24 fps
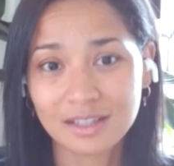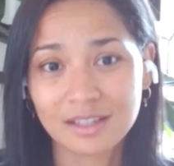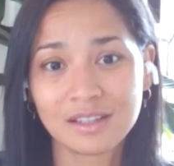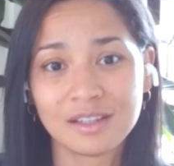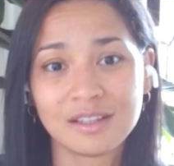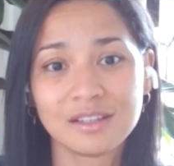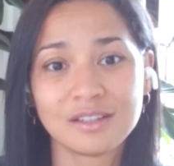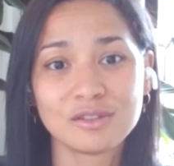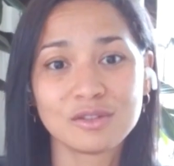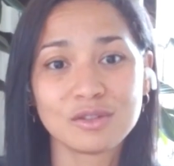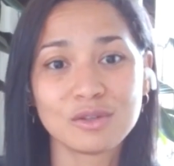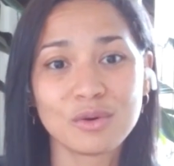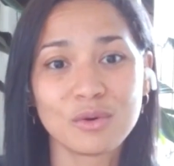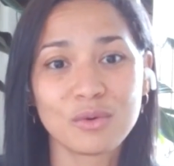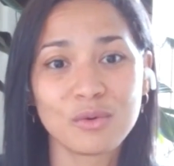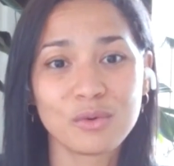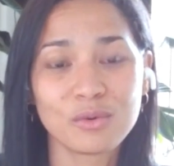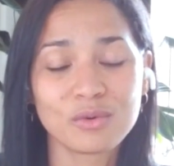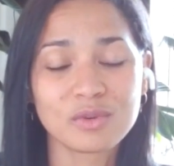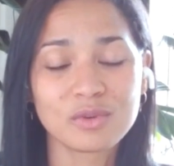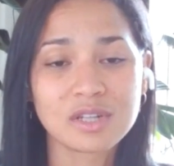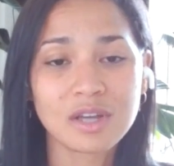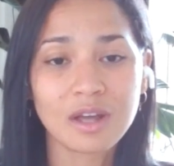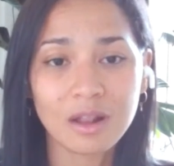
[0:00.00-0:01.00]
So
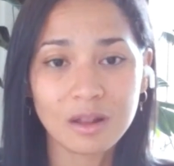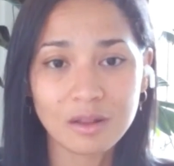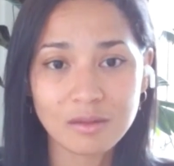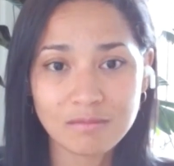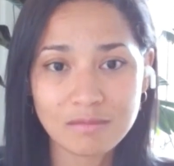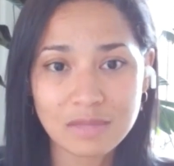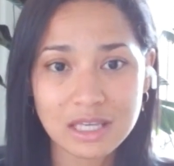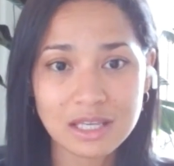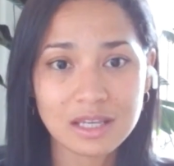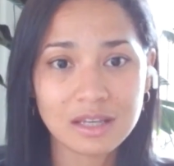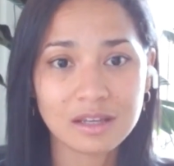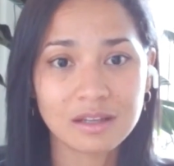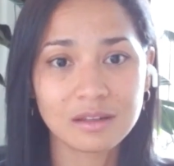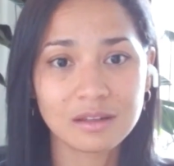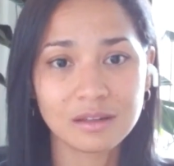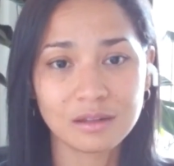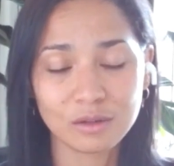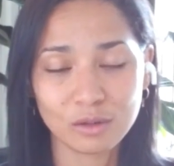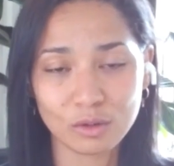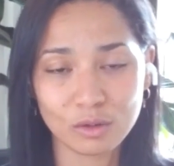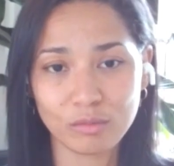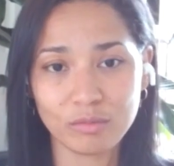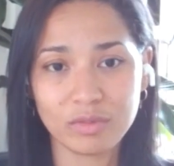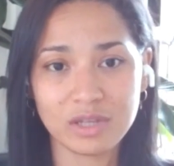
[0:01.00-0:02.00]
tell me a
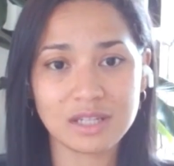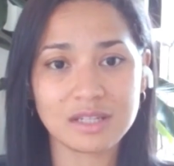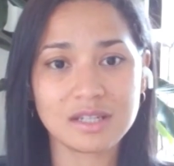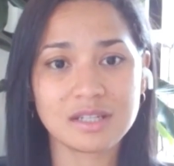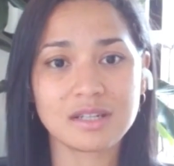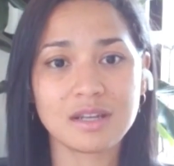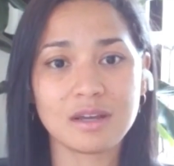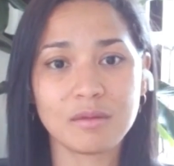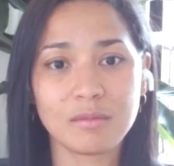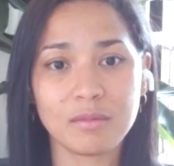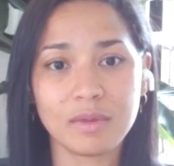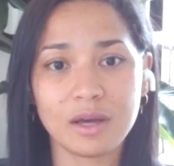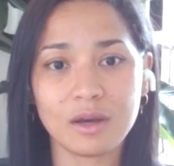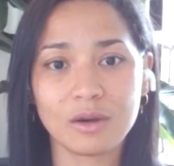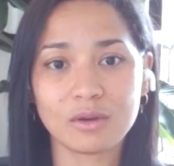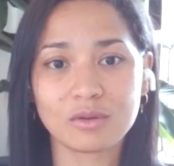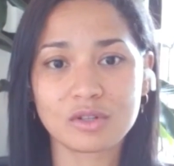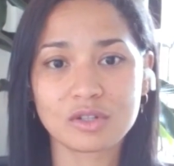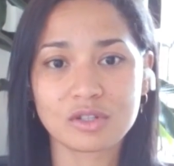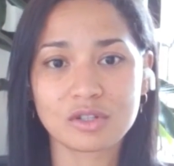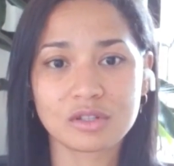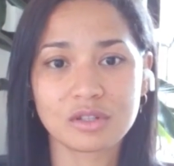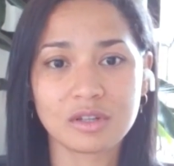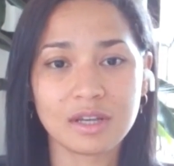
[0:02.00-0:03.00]
little bit
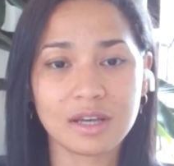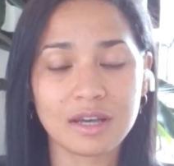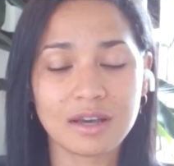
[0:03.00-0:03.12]
about